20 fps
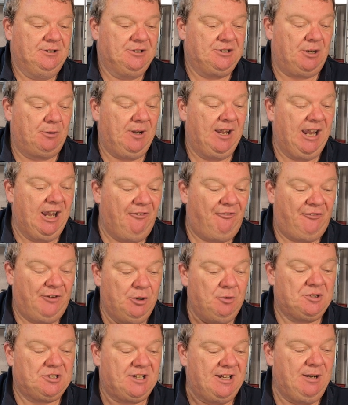So if
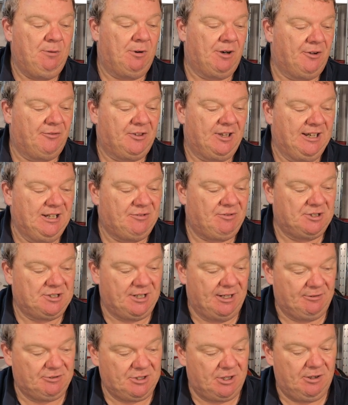you see one of these for
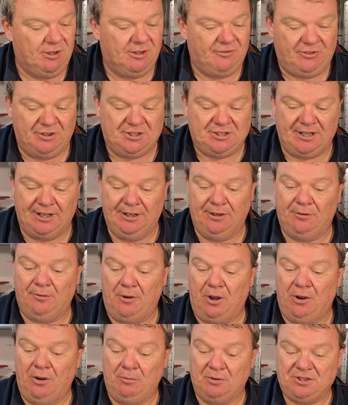
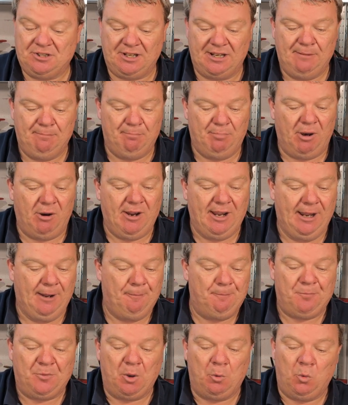sale, I would say buy
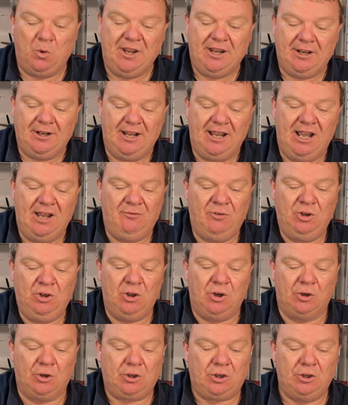it. We're going to have a
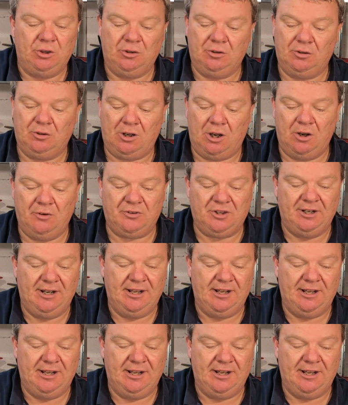look over